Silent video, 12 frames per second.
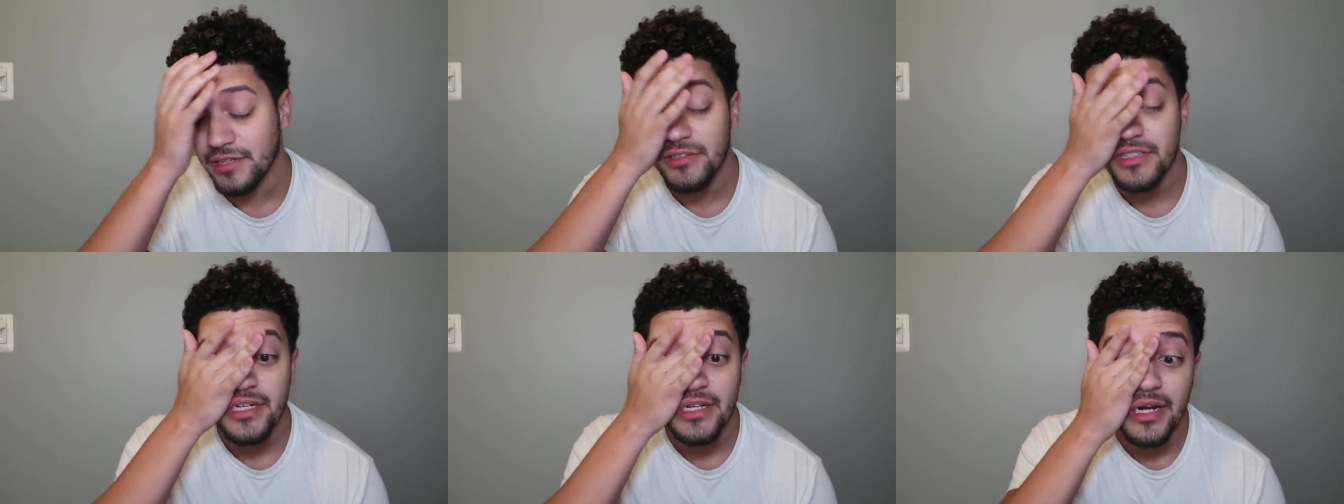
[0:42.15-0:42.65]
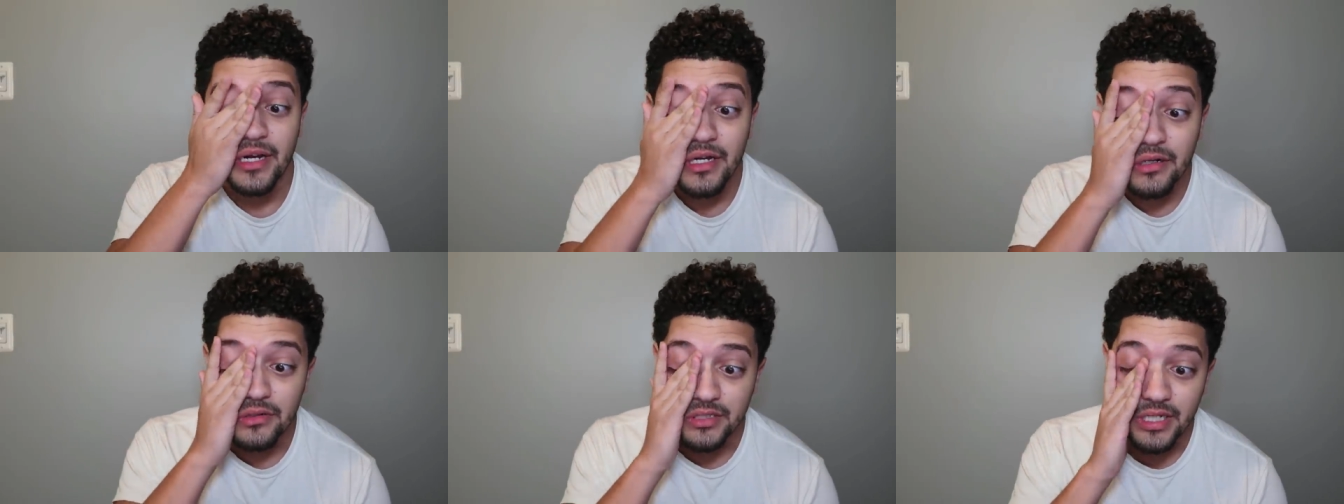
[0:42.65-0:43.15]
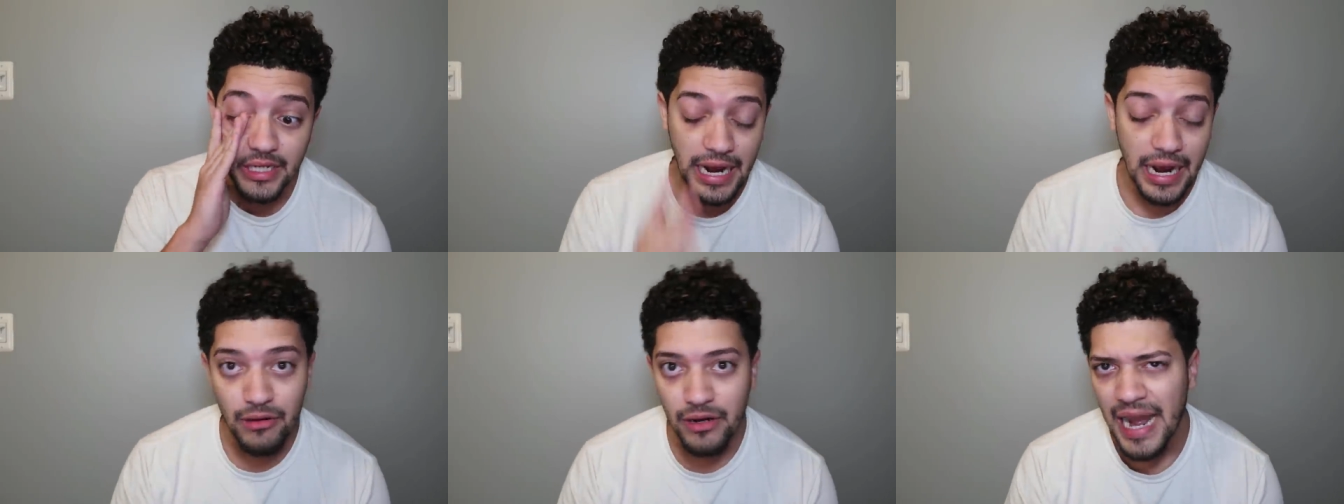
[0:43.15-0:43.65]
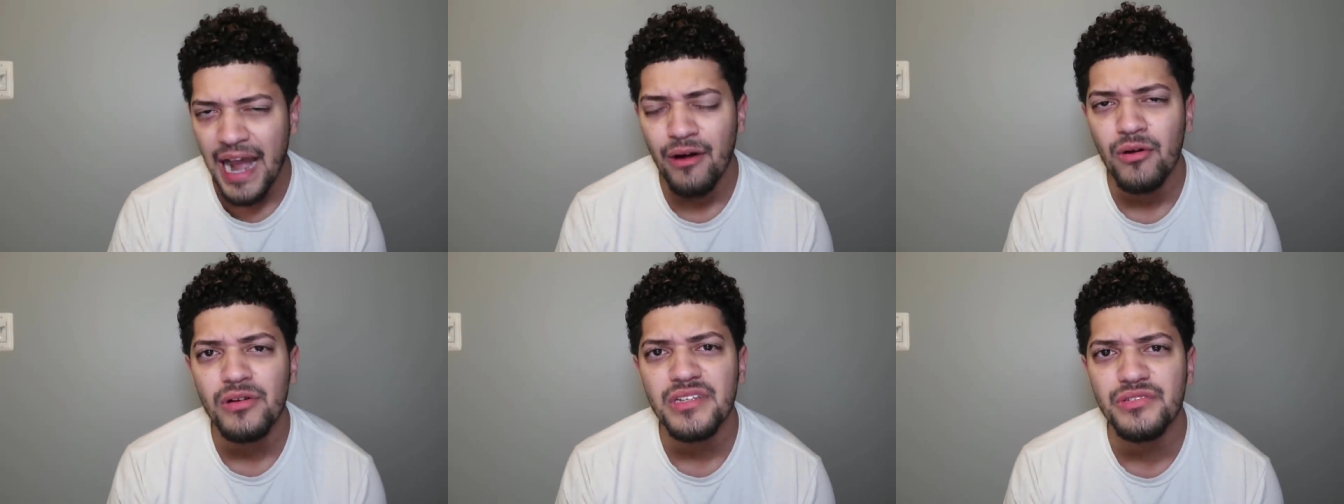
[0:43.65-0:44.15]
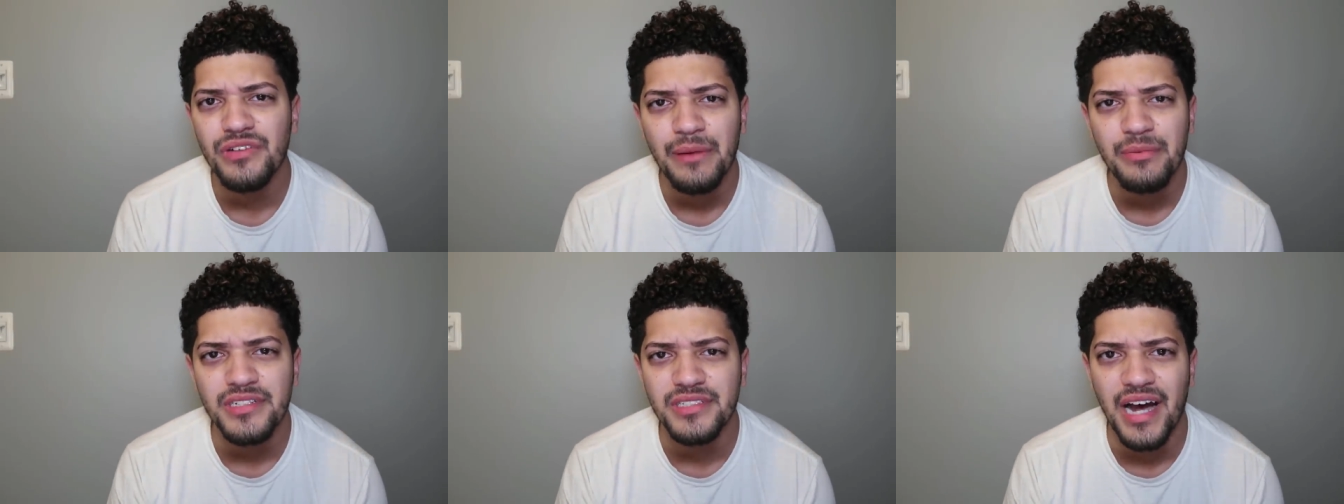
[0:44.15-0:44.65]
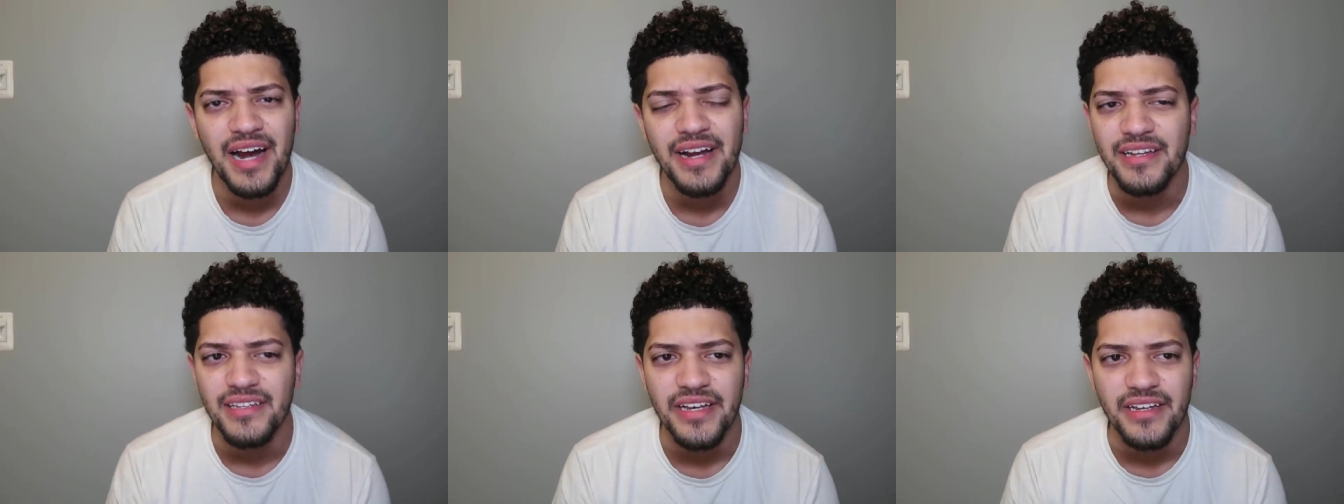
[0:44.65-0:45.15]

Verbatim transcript: Like, what the hell, son? How, how are all these rappers dying?